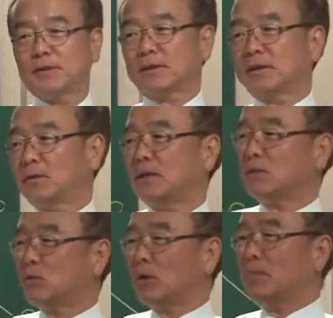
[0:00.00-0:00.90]
Okay, what
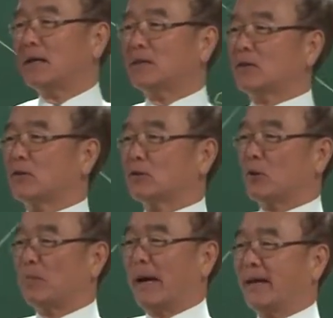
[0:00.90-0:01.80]
is your marginal cost
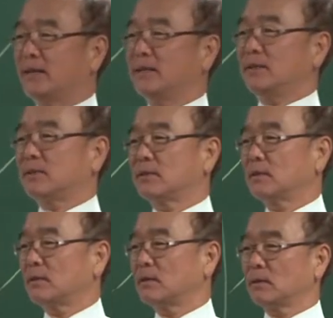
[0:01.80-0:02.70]
of buying this?
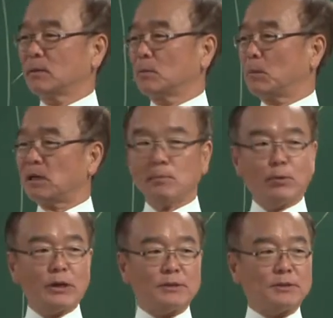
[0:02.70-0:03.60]
Market
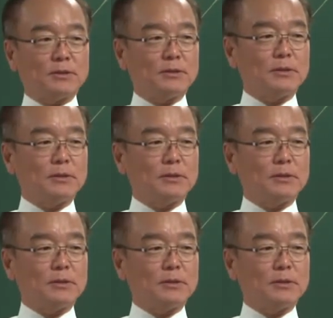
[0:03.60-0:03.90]
price.